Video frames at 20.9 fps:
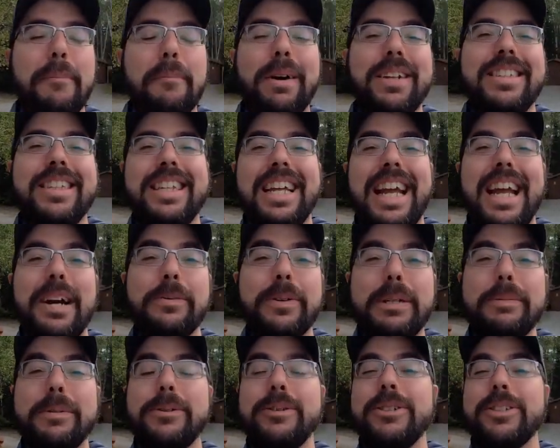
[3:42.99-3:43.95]
But today
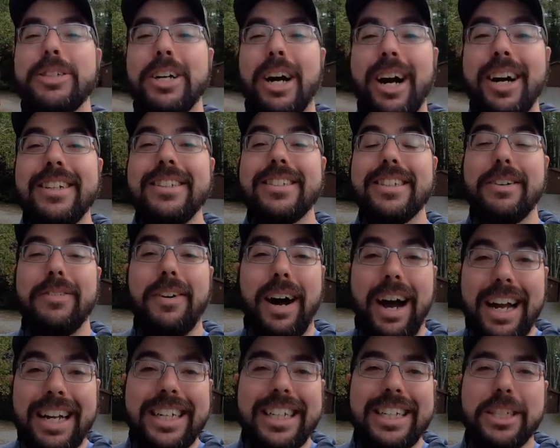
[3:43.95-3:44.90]
we're gonna be doing tons of
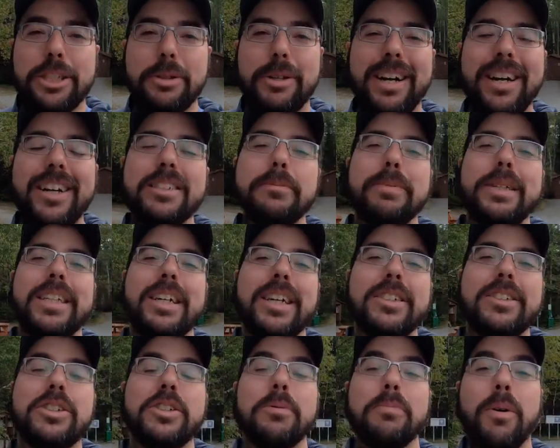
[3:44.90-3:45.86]
hiking trails
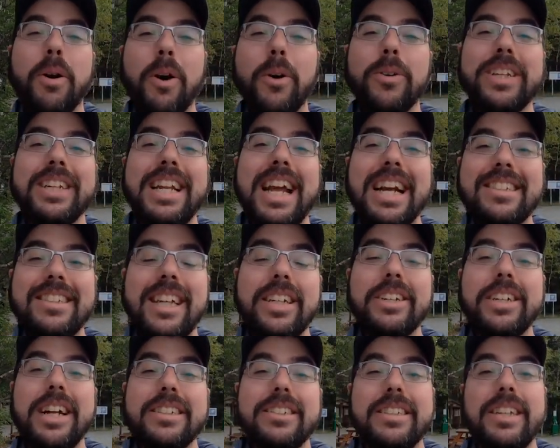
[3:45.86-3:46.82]
because tomorrow, the next day,
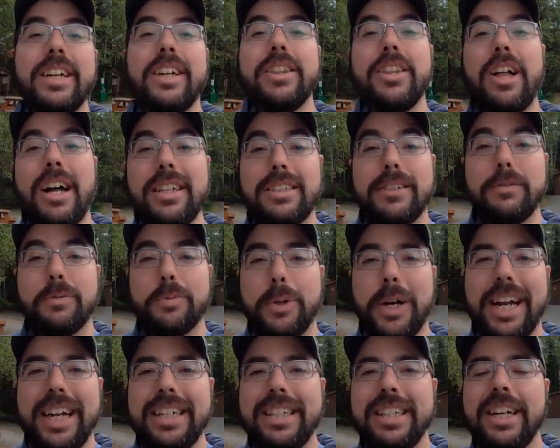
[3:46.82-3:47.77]
they're announcing lots of
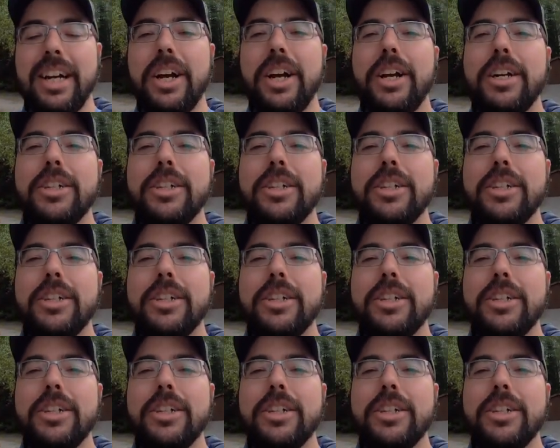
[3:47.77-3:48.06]
rain.